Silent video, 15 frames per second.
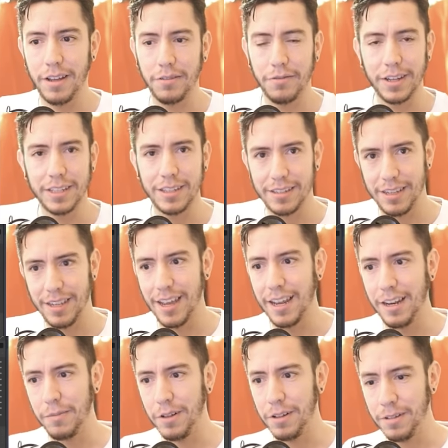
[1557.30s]
fantasy
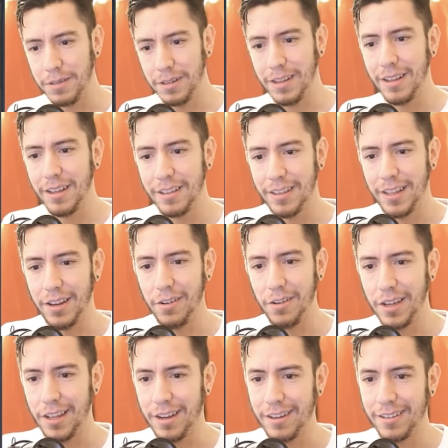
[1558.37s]
animal that you
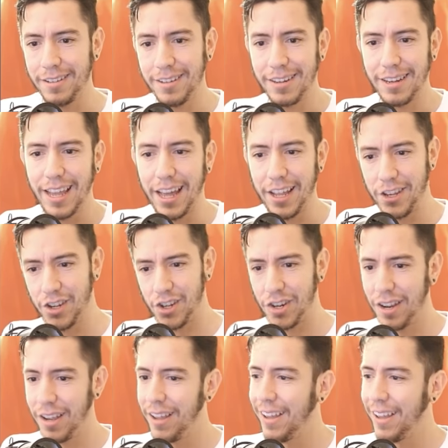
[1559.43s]
can catch.